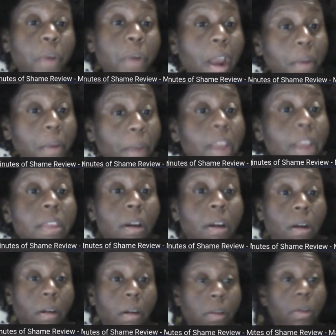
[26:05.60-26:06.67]
I read the
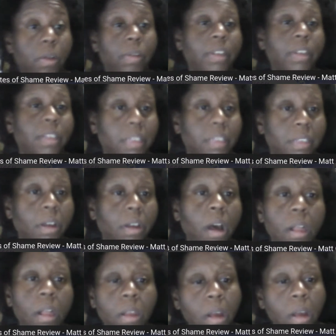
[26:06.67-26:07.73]
article and saw
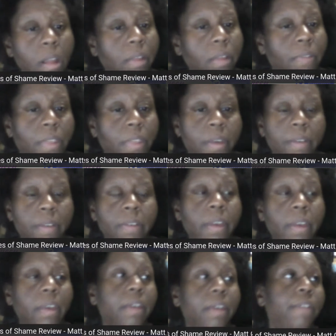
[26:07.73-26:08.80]
all of the
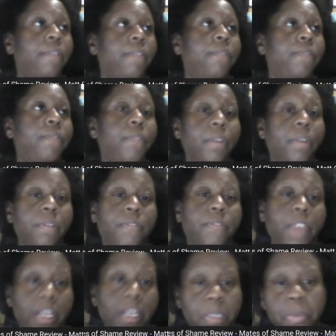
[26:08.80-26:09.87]

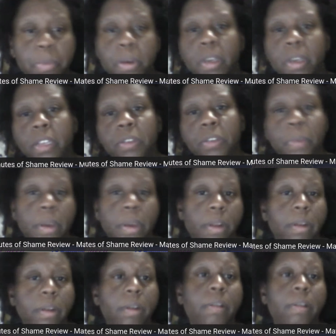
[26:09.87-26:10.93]
Facebook and
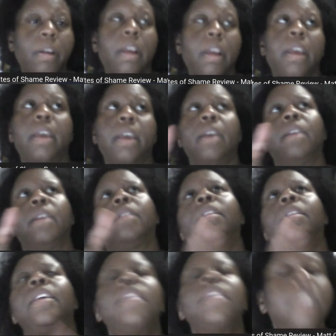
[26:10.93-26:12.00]
Twitter and
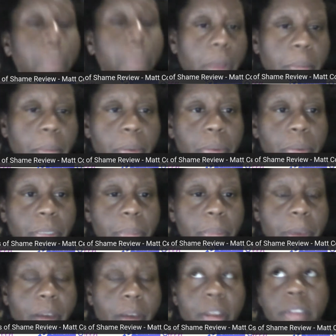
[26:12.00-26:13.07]
Instagram posts
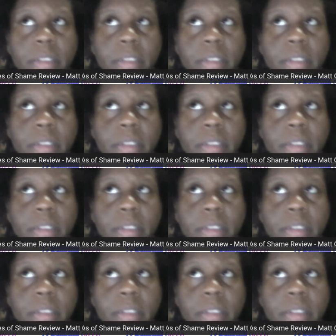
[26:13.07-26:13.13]
about it.